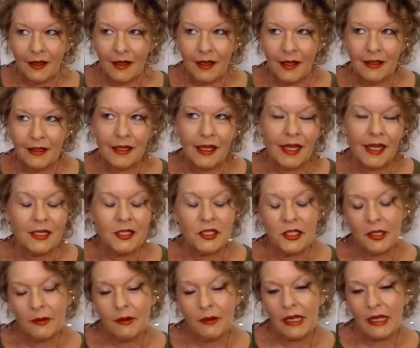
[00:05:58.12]

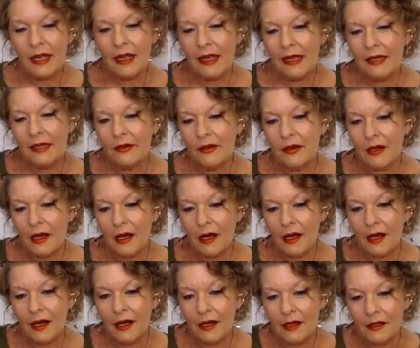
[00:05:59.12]
engaging in
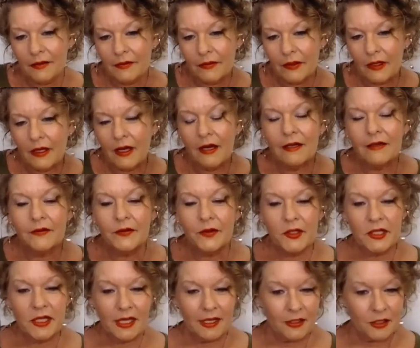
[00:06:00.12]

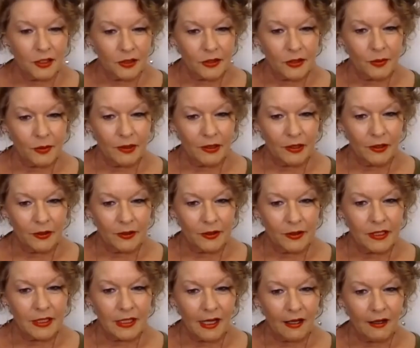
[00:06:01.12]
conversations with
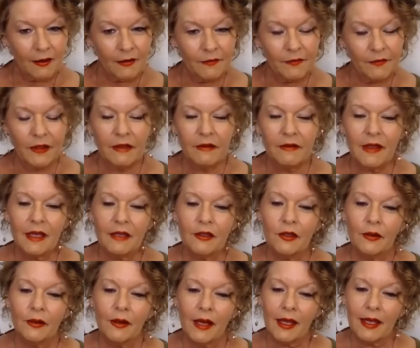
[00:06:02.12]
yourself, that
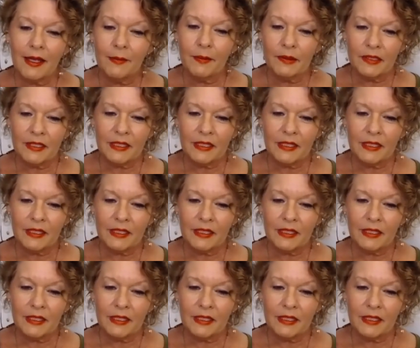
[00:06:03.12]
you're able